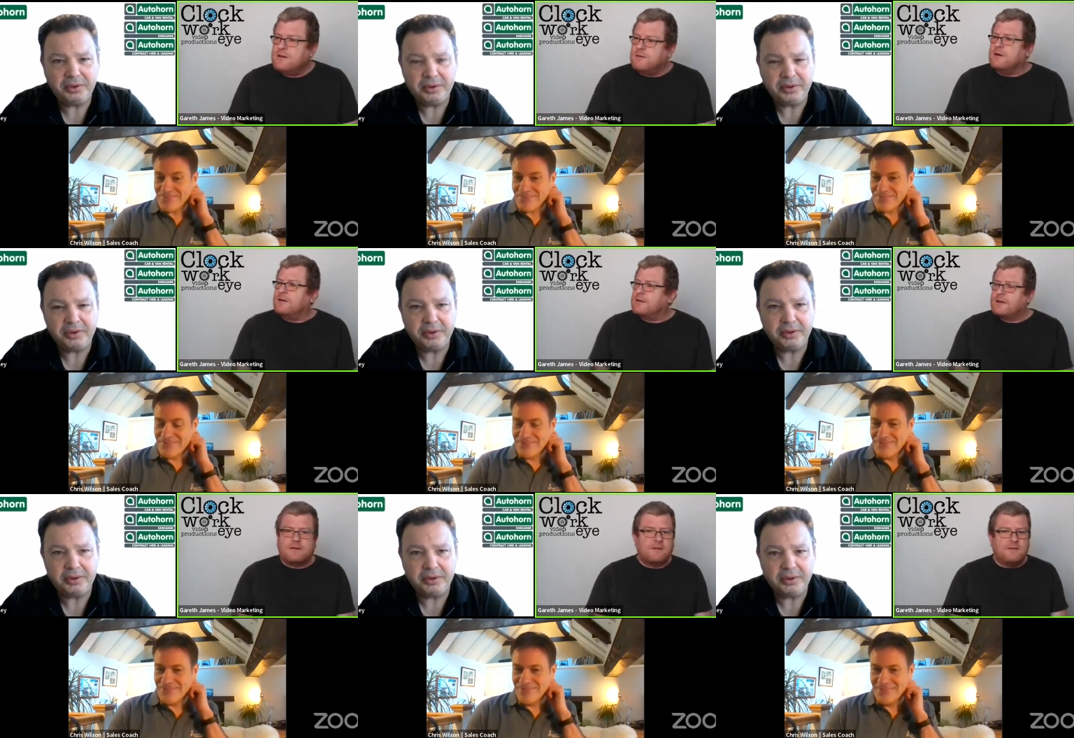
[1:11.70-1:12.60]
Speaker 1: know what? I think
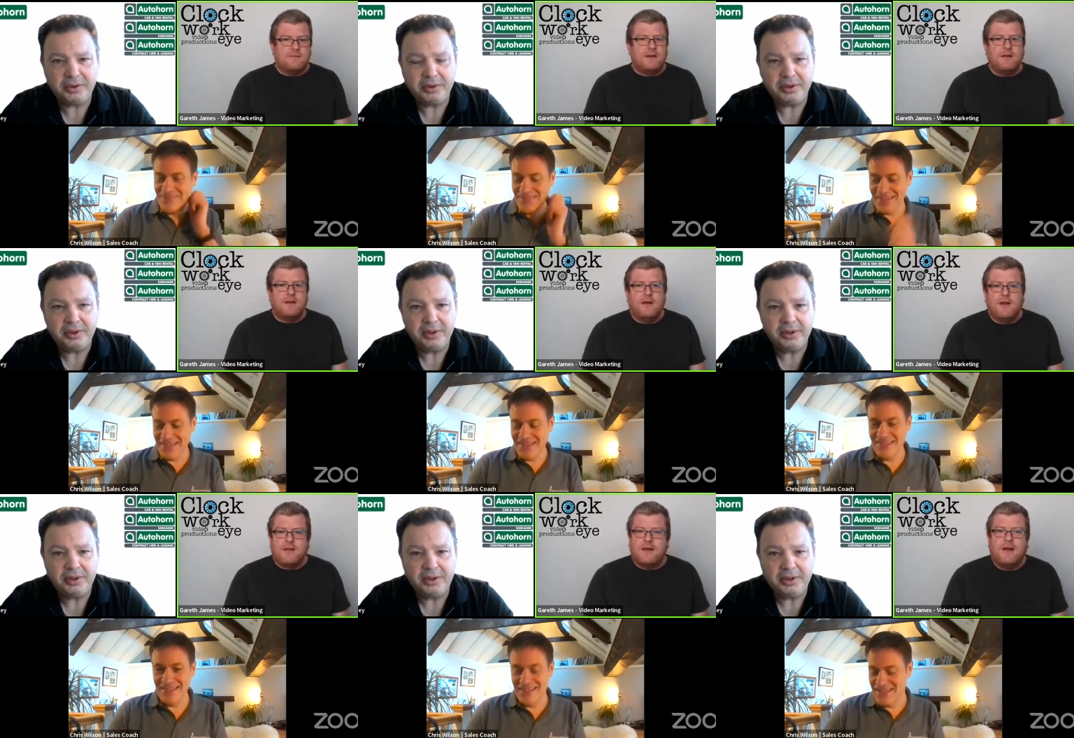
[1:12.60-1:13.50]
I'm going to run. I
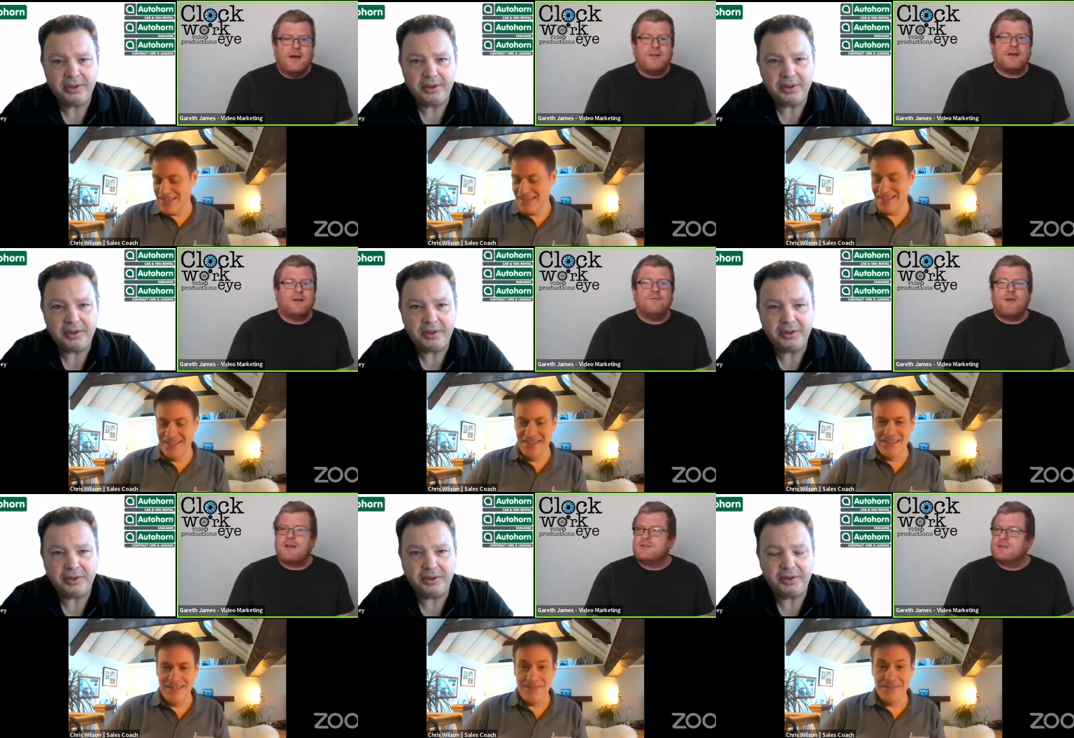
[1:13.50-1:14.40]
think, I think I'll
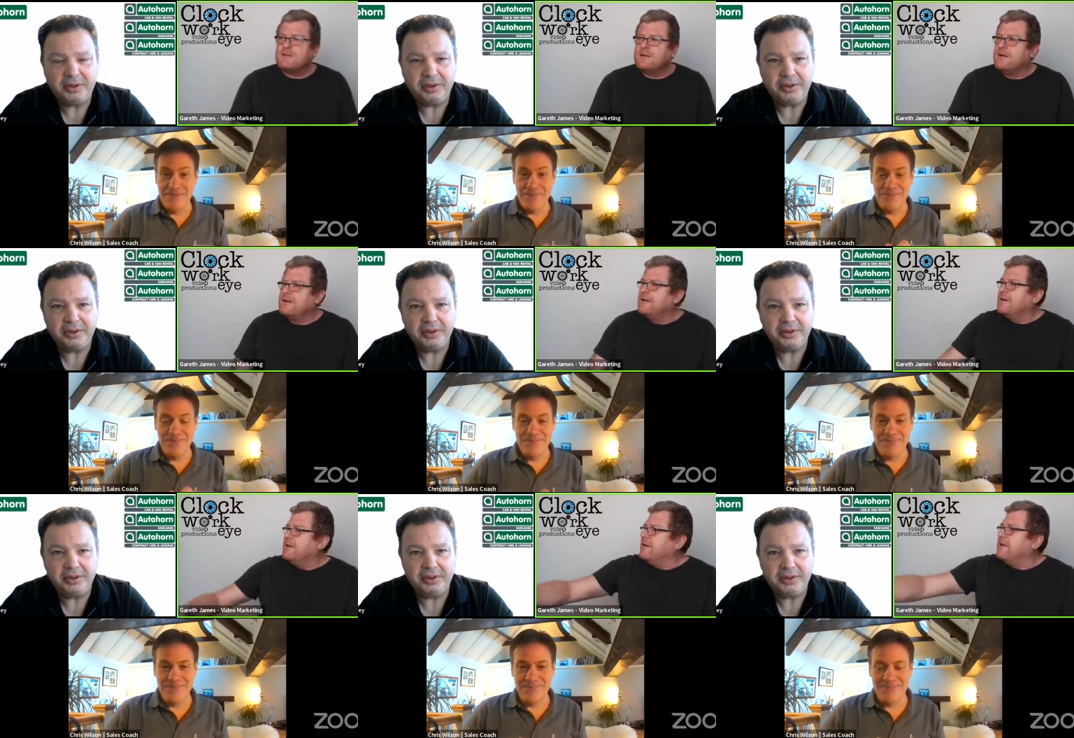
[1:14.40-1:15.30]
run to
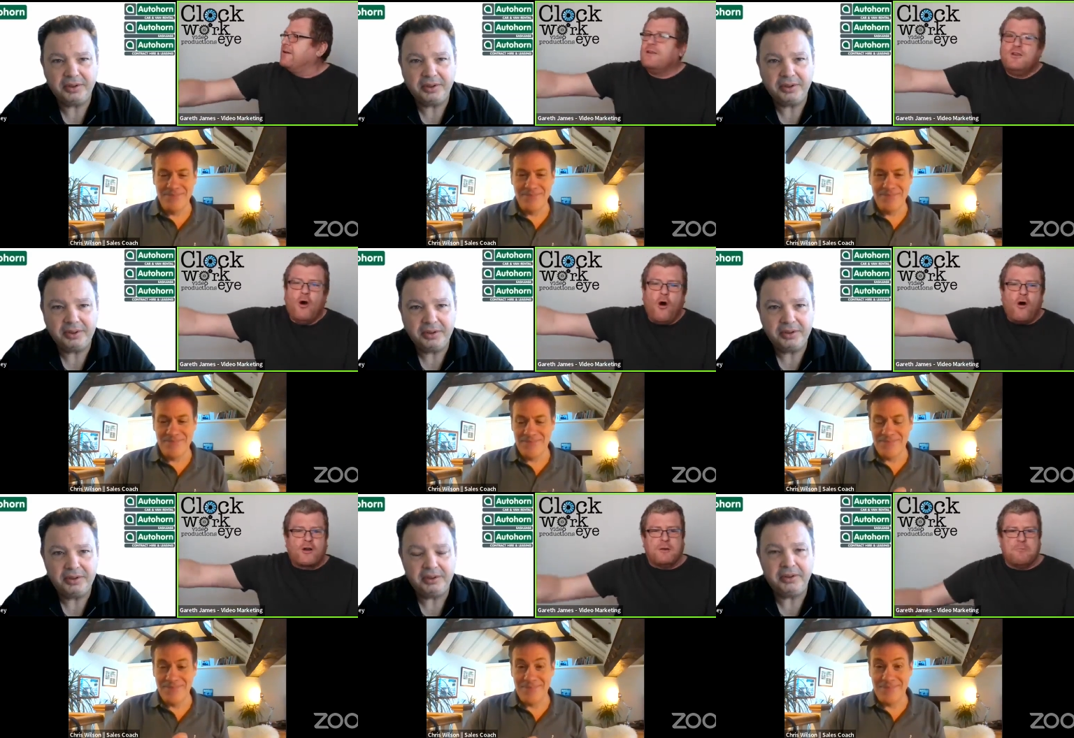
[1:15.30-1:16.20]

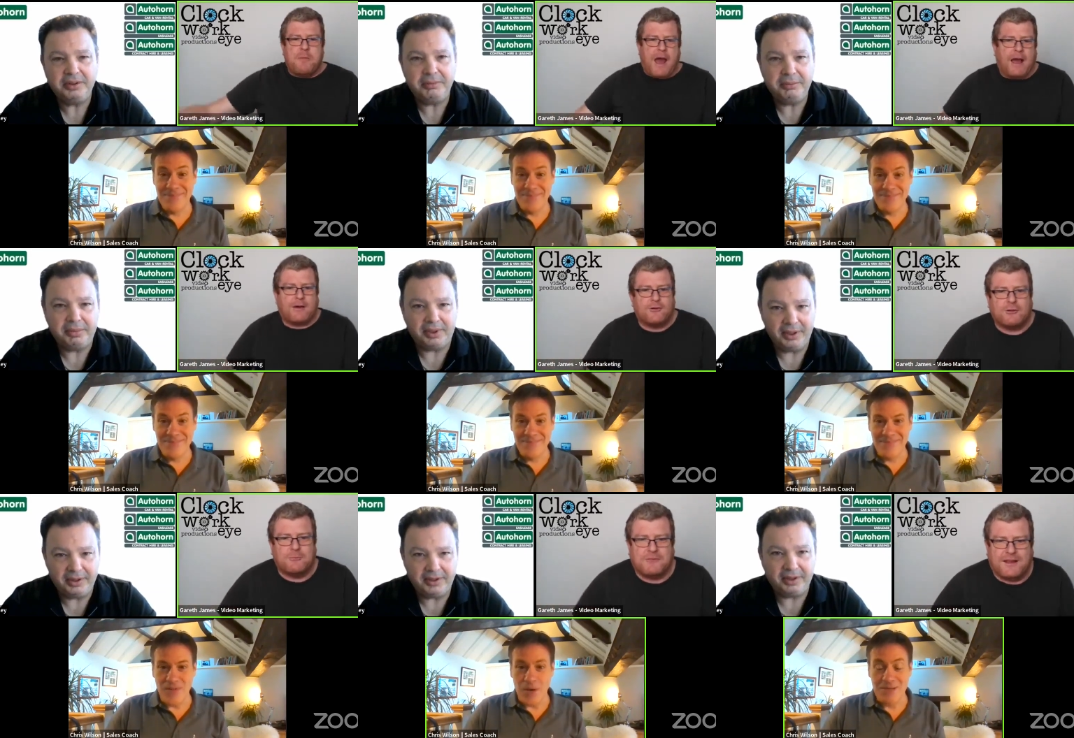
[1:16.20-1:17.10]
York and back or
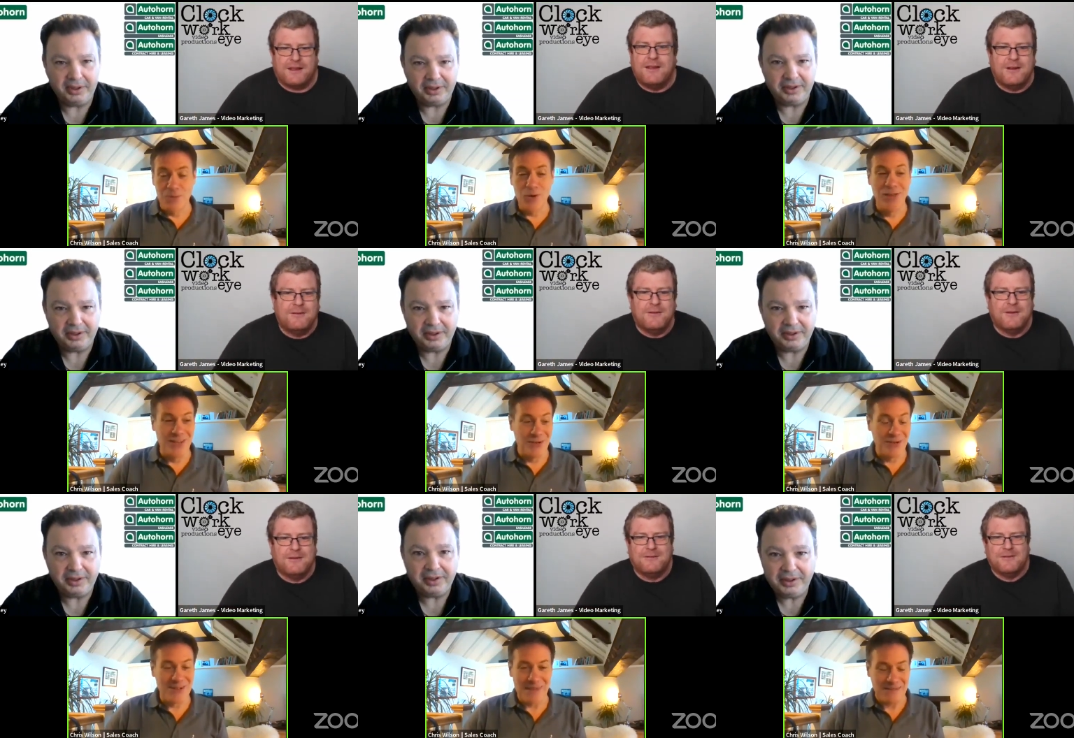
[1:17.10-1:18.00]
something. Oh, it's more than
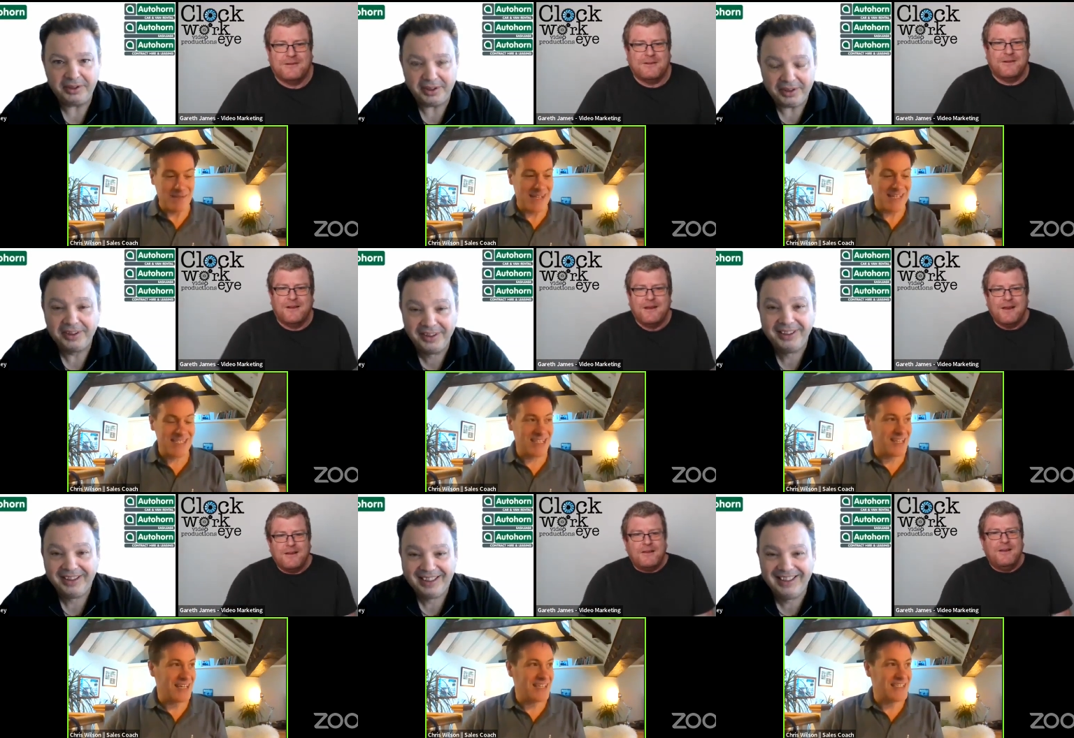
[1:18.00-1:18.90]
Speaker 2: York and back, mate. It's,
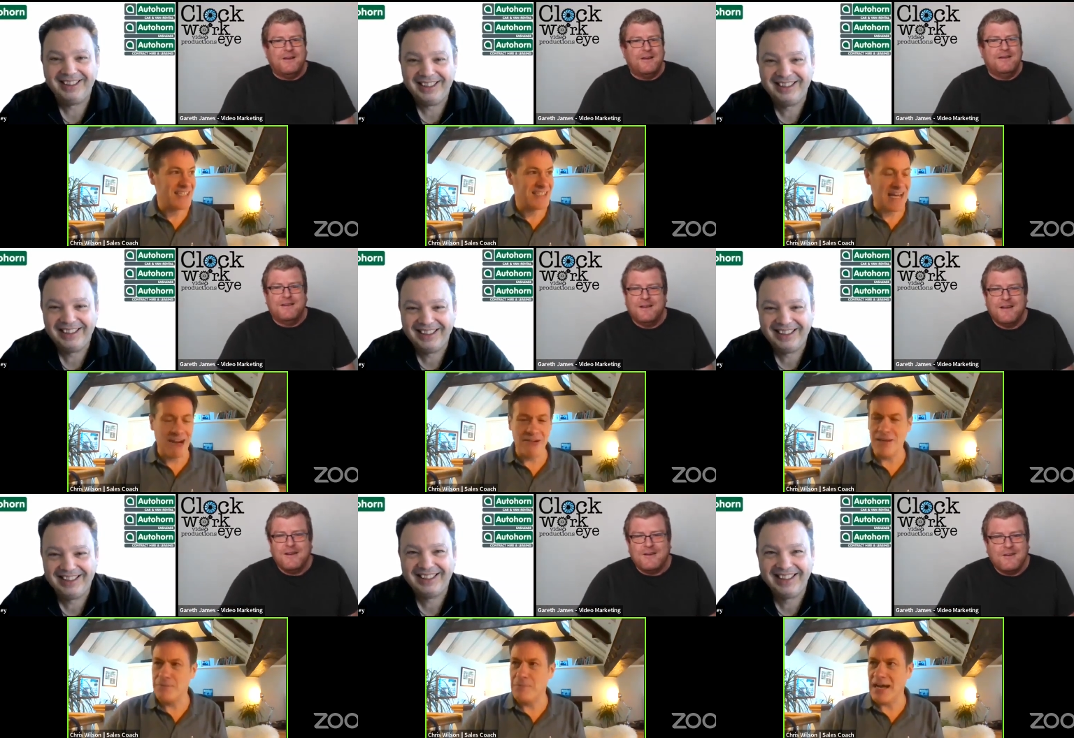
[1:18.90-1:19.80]
uh, it's, it's
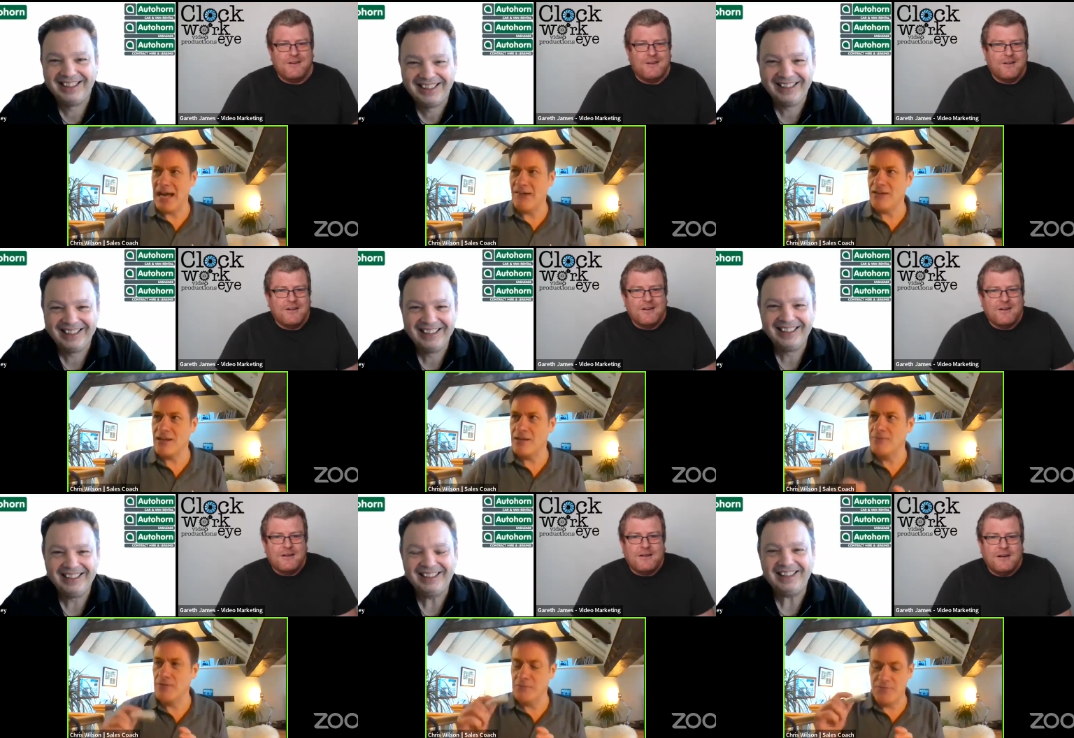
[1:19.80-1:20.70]
Harrogate back, Harrogate
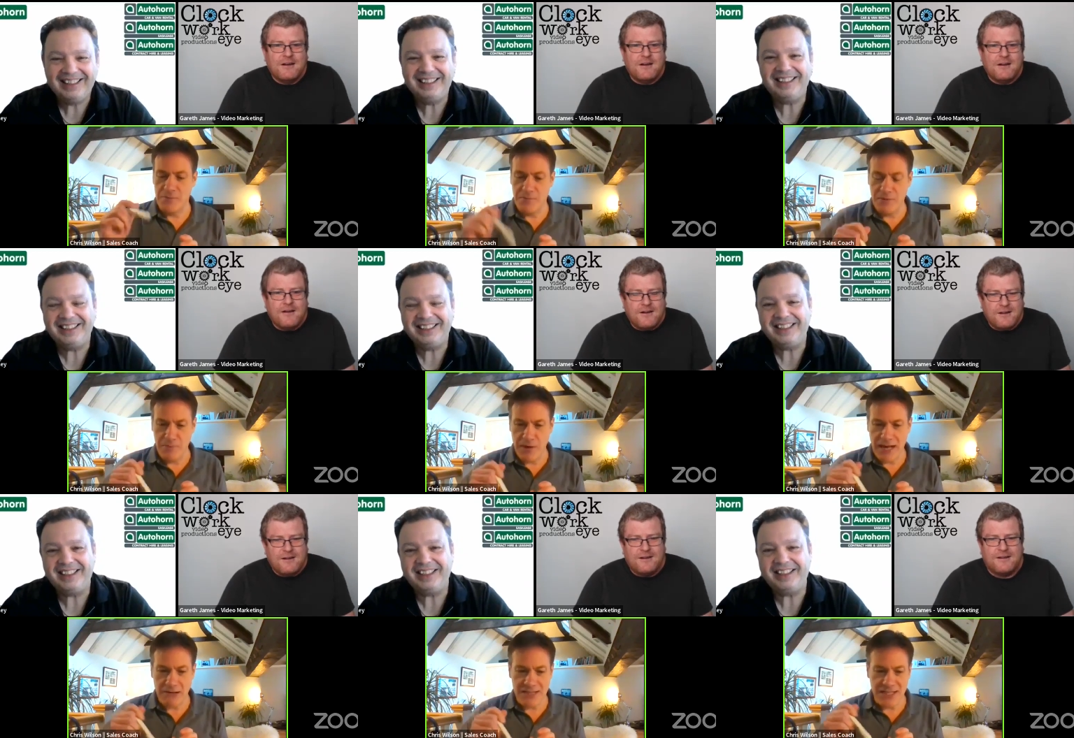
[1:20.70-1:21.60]
from, from my
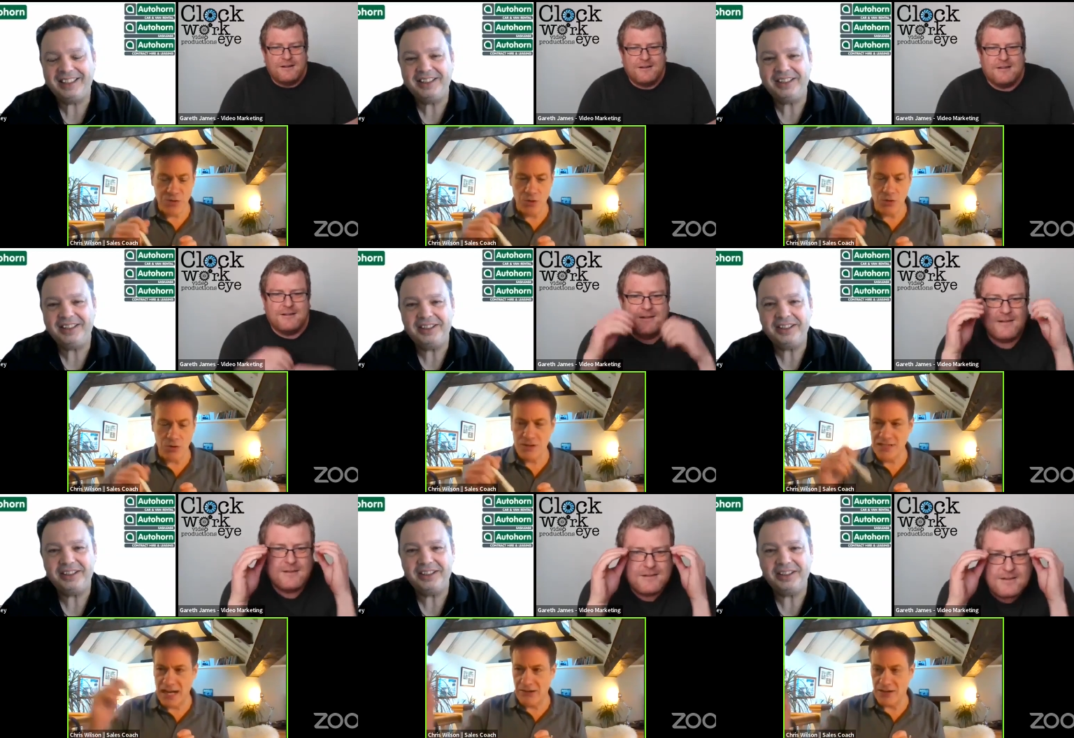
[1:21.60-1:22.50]
house in York
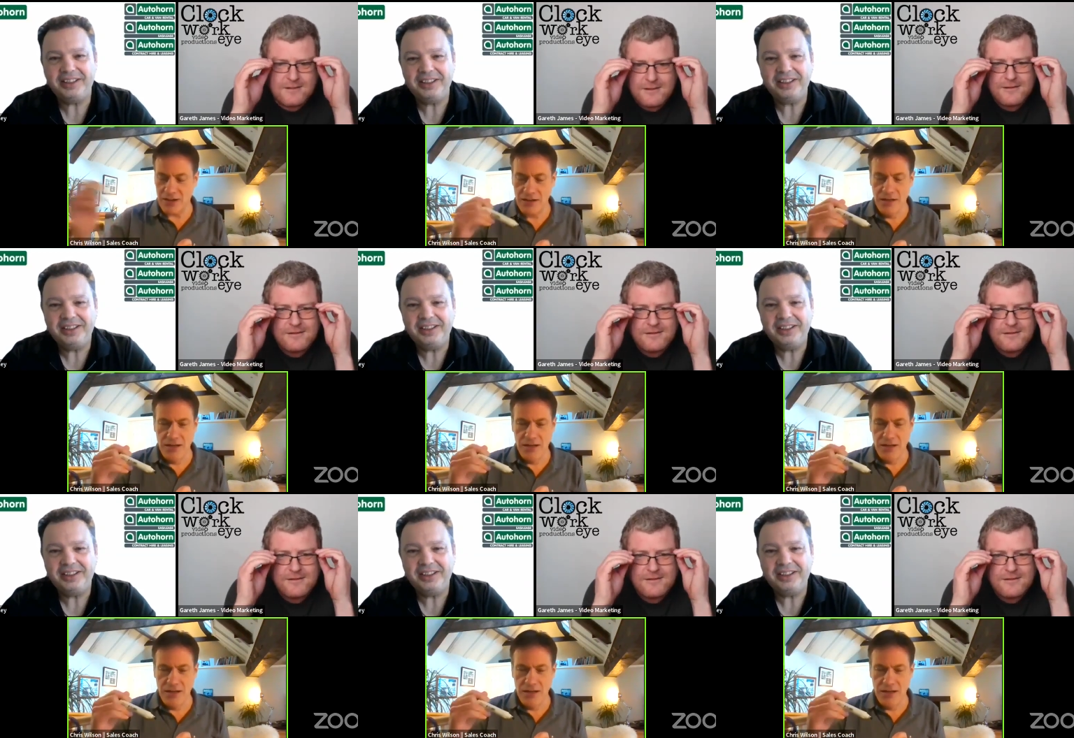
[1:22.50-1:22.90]
to Harrogate